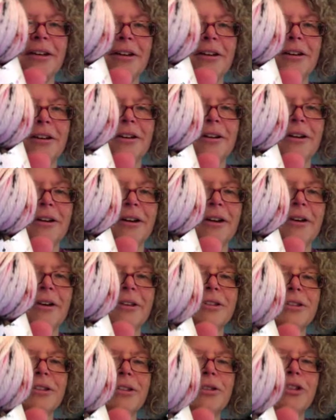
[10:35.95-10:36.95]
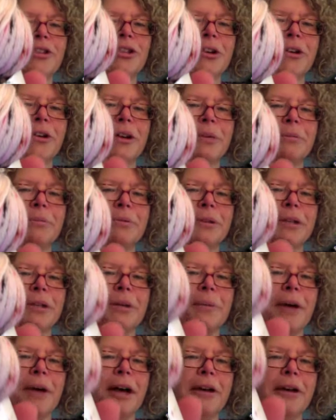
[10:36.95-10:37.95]
This is the Film
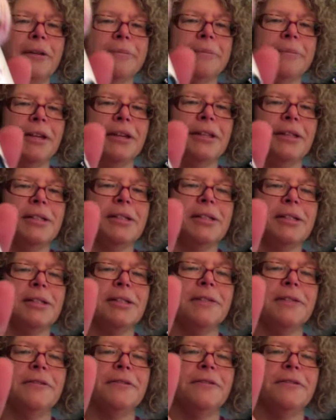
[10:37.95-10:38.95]
Noir color.